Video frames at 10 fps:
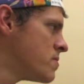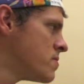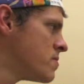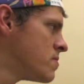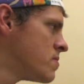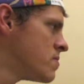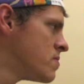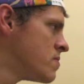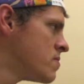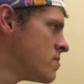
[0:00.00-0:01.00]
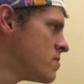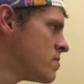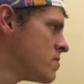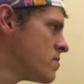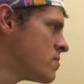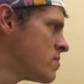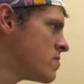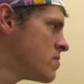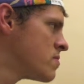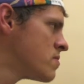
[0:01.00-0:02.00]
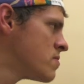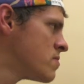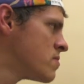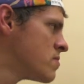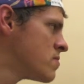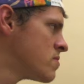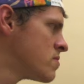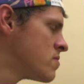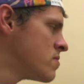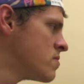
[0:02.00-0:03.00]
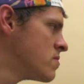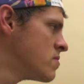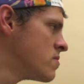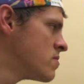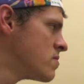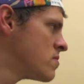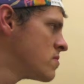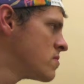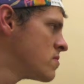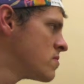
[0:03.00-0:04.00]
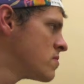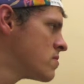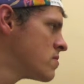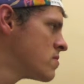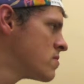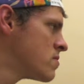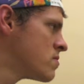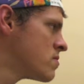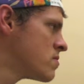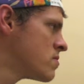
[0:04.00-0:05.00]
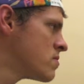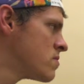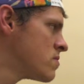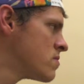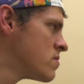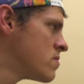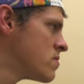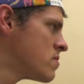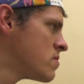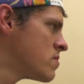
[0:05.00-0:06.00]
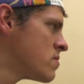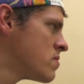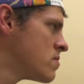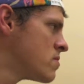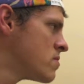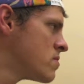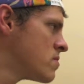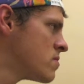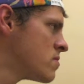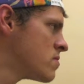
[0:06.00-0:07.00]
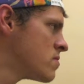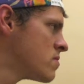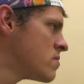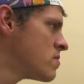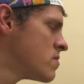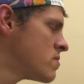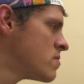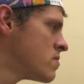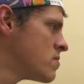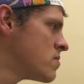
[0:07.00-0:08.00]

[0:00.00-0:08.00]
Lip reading: This person isn't speaking.